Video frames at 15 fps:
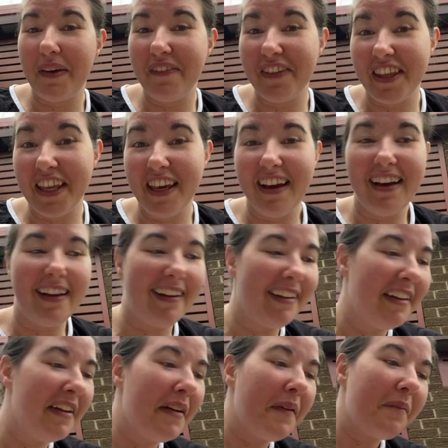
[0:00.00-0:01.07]
for the yarn.
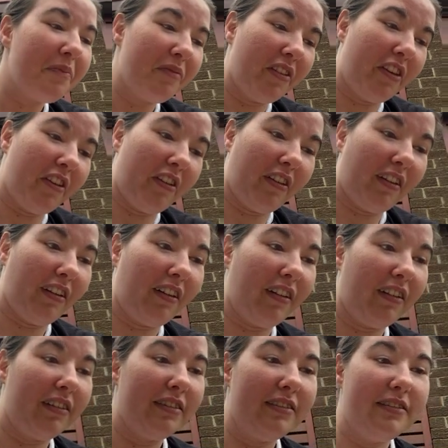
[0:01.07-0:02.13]
Yeah.
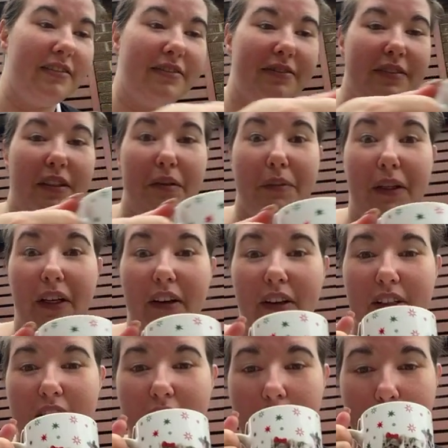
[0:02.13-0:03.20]
Oh my
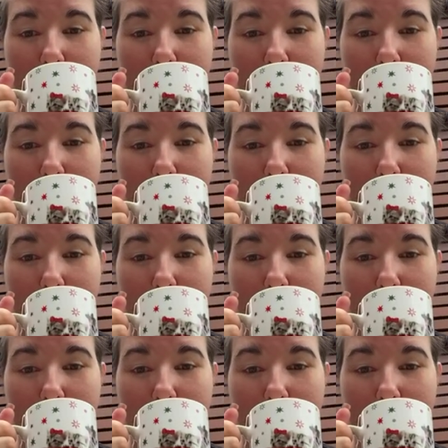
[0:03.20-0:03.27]
gosh.